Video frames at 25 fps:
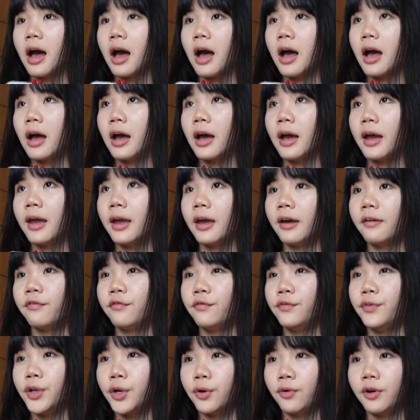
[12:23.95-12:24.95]
I have
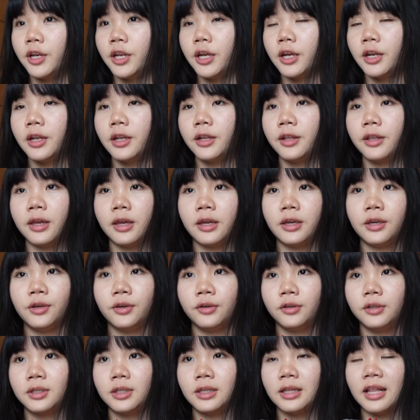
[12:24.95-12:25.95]
no idea that they
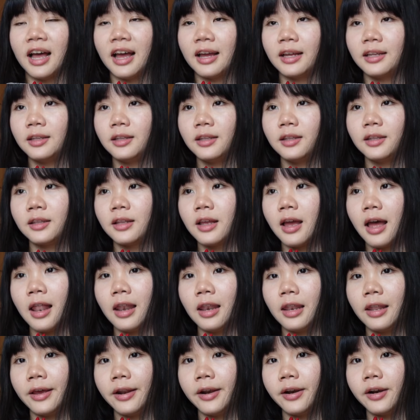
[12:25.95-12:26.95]
use Latin
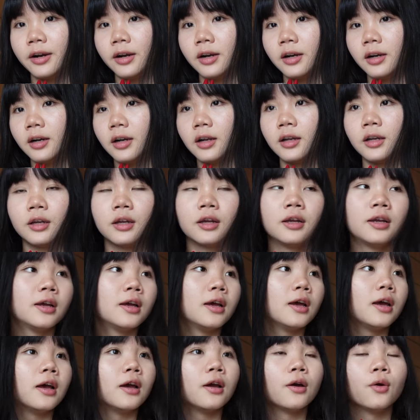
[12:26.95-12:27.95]
letter
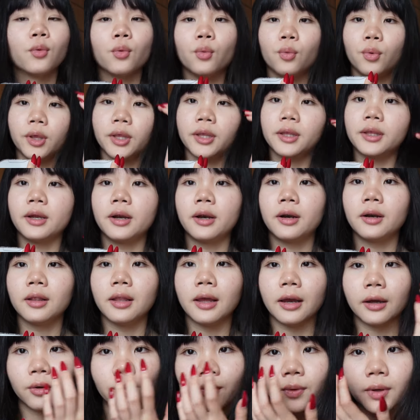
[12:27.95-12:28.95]
with their
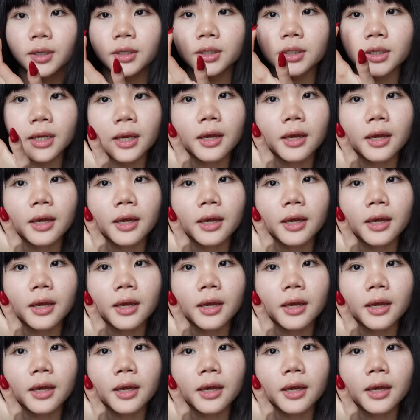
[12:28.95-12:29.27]
language.